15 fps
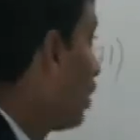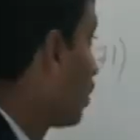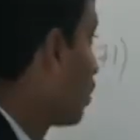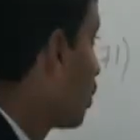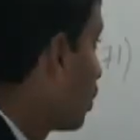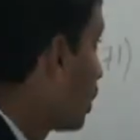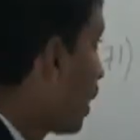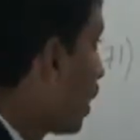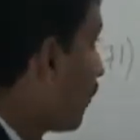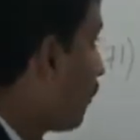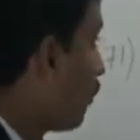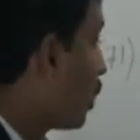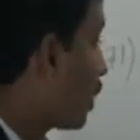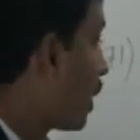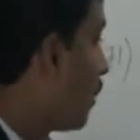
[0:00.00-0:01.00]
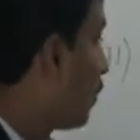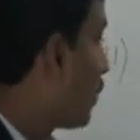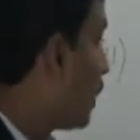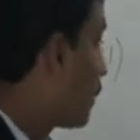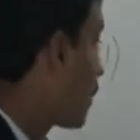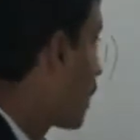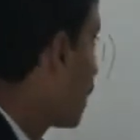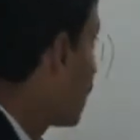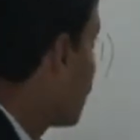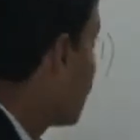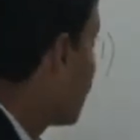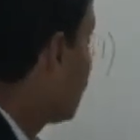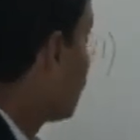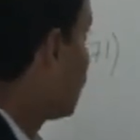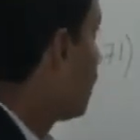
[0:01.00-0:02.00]
So there are 4 compounds are
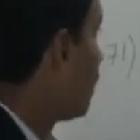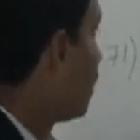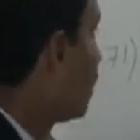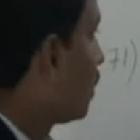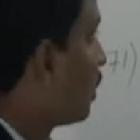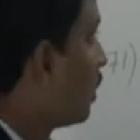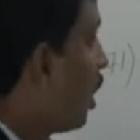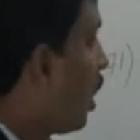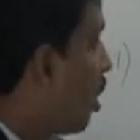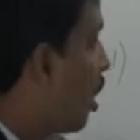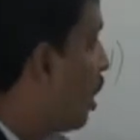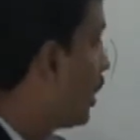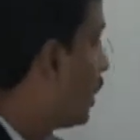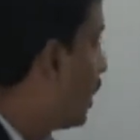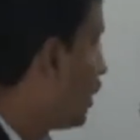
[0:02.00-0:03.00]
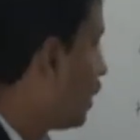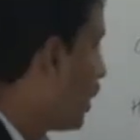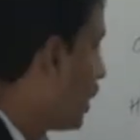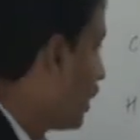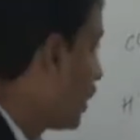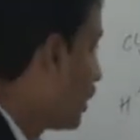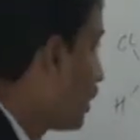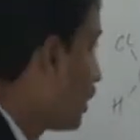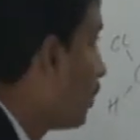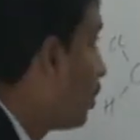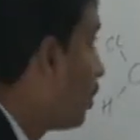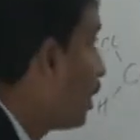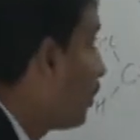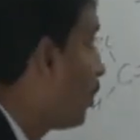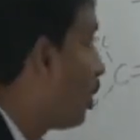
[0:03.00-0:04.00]
there, all containing
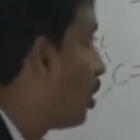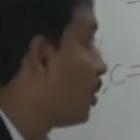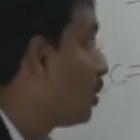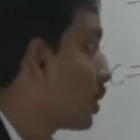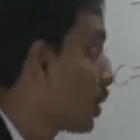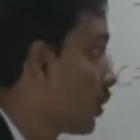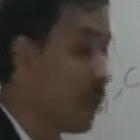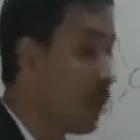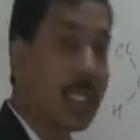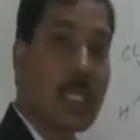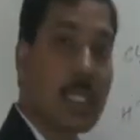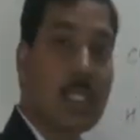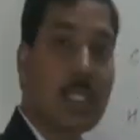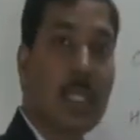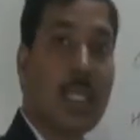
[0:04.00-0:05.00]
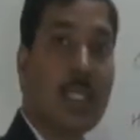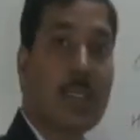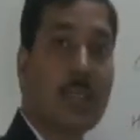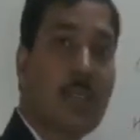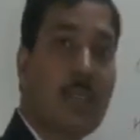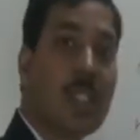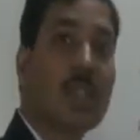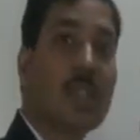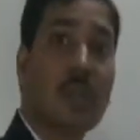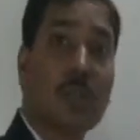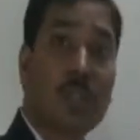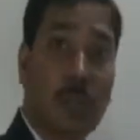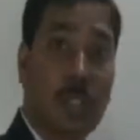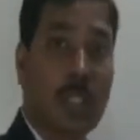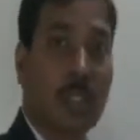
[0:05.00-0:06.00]
double bonds, so we can say it will show
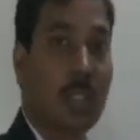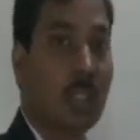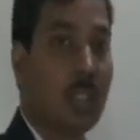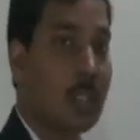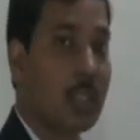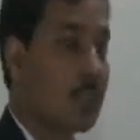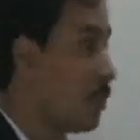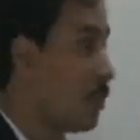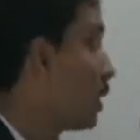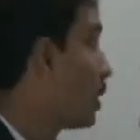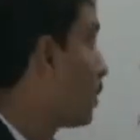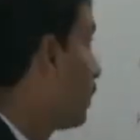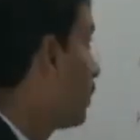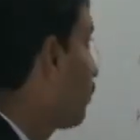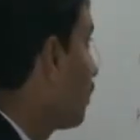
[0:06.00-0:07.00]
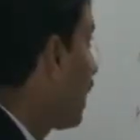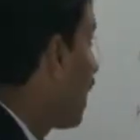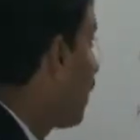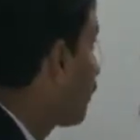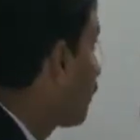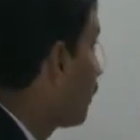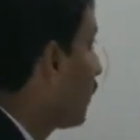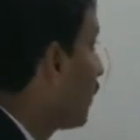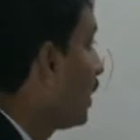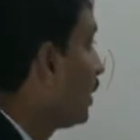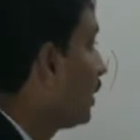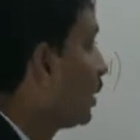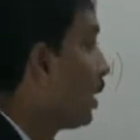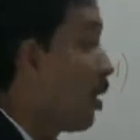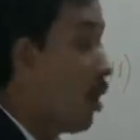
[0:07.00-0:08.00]
geometrical isomers, but we have to
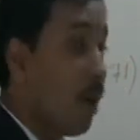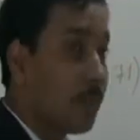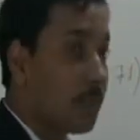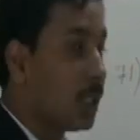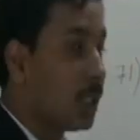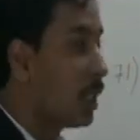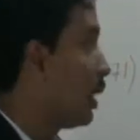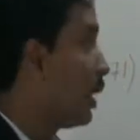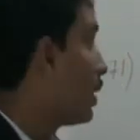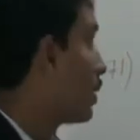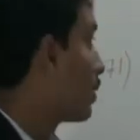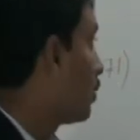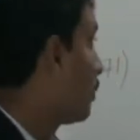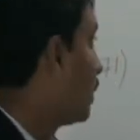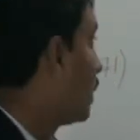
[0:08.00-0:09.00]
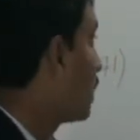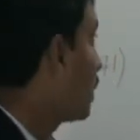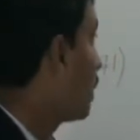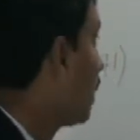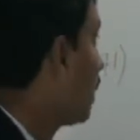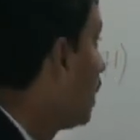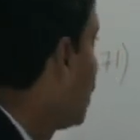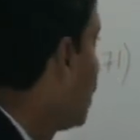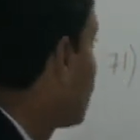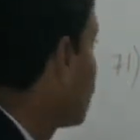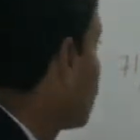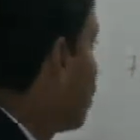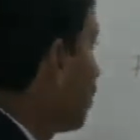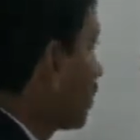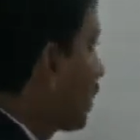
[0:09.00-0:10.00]
find the optical isomers.
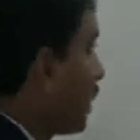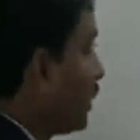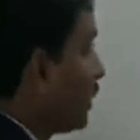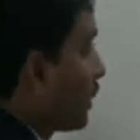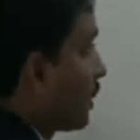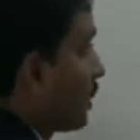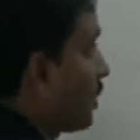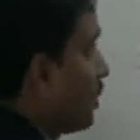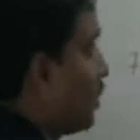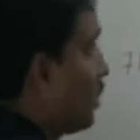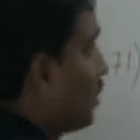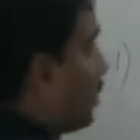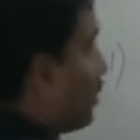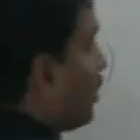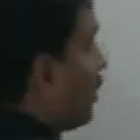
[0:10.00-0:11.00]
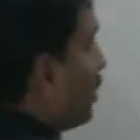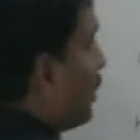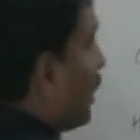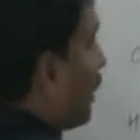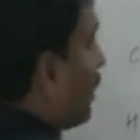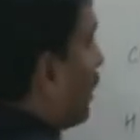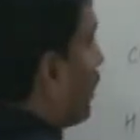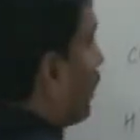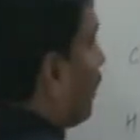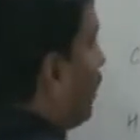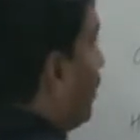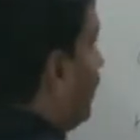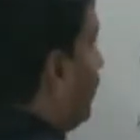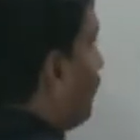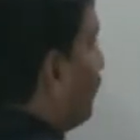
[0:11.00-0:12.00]
So you can check this
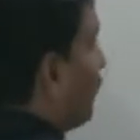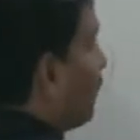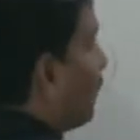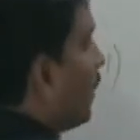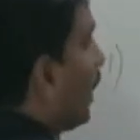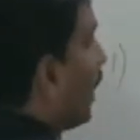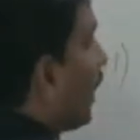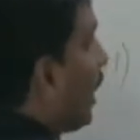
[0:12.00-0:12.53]
one. The